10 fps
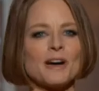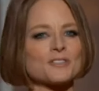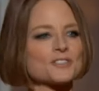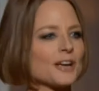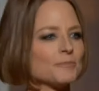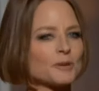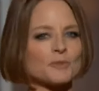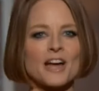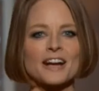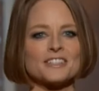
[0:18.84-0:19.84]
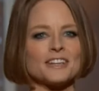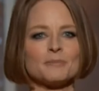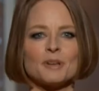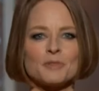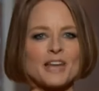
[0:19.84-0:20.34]
mouth and say, I'm done with acting,
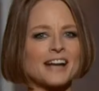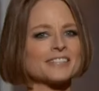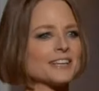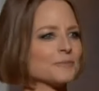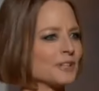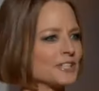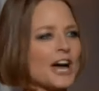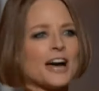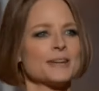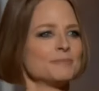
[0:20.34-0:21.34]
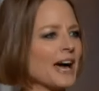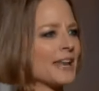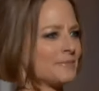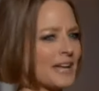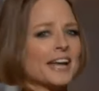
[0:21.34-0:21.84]
I'm really done, I'm
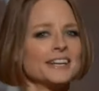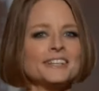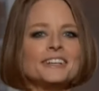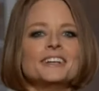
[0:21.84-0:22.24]
done.